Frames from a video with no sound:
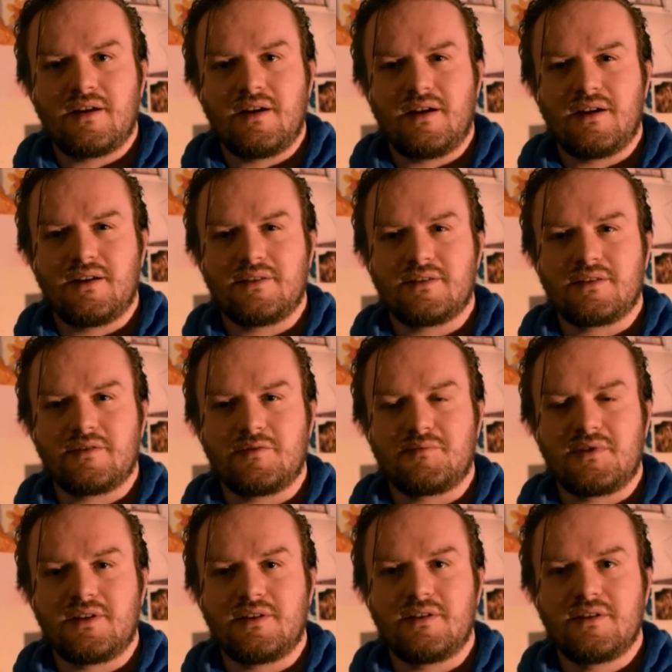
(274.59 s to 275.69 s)
and it would
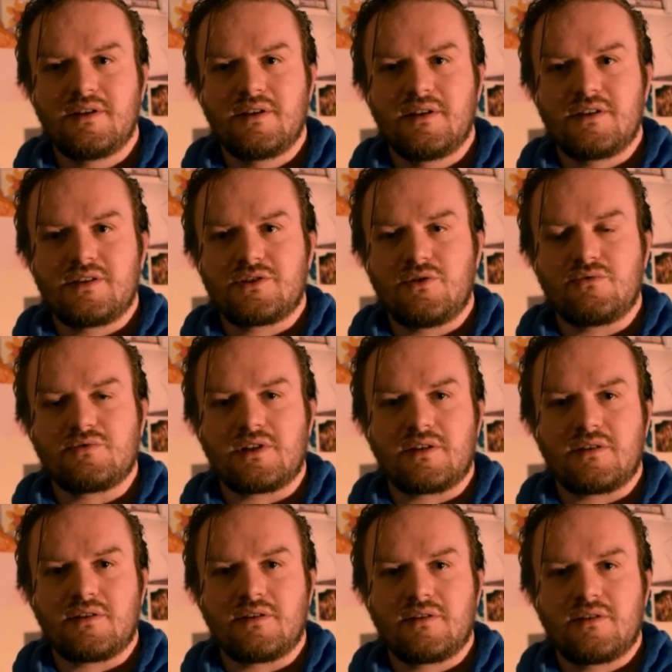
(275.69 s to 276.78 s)
be shown to
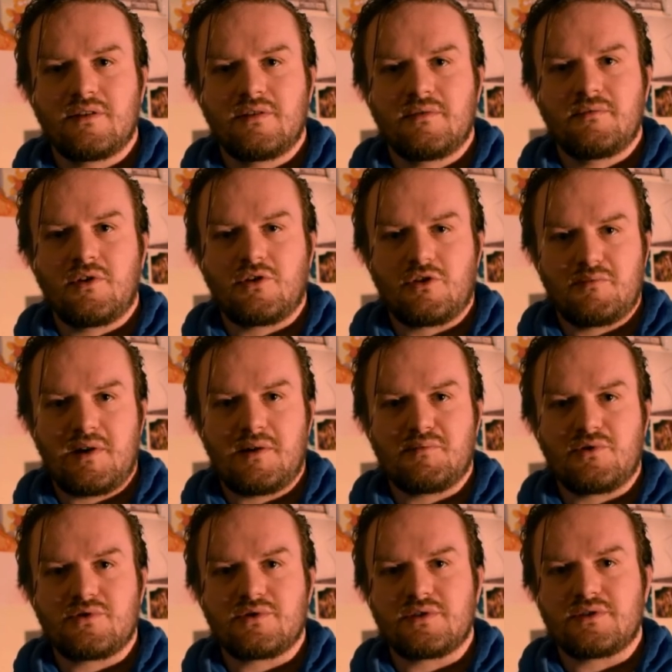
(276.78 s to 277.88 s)
the other
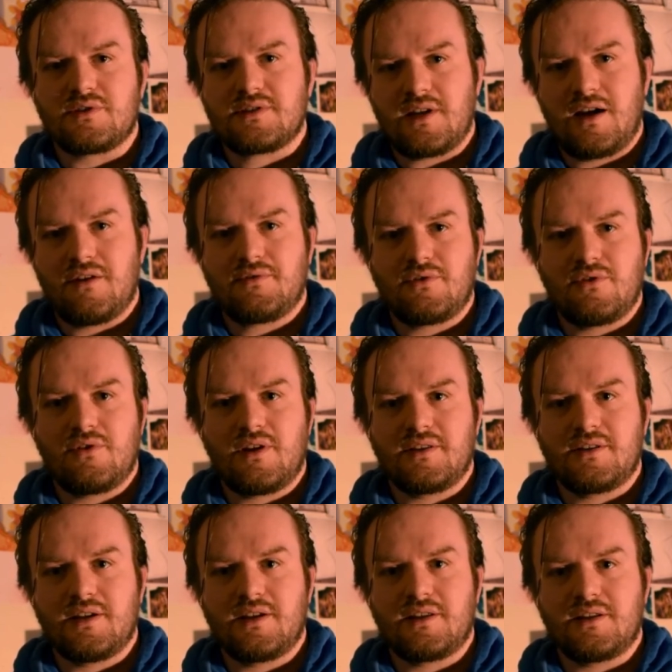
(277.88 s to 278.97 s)
members and staff and all, and
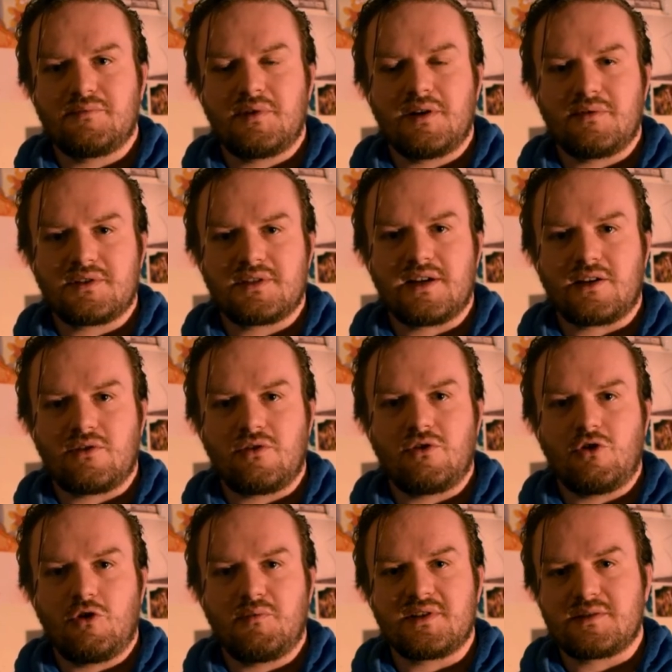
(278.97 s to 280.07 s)
then they'd be able to take it all
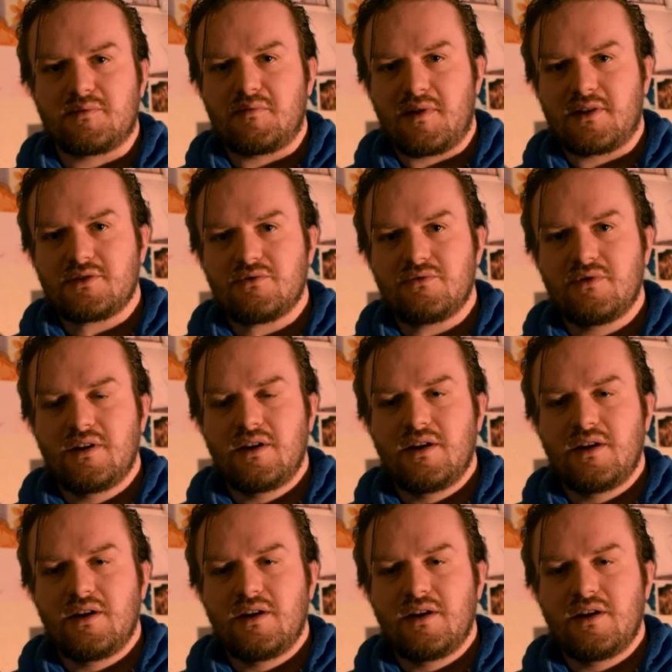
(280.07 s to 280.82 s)
home as a memento.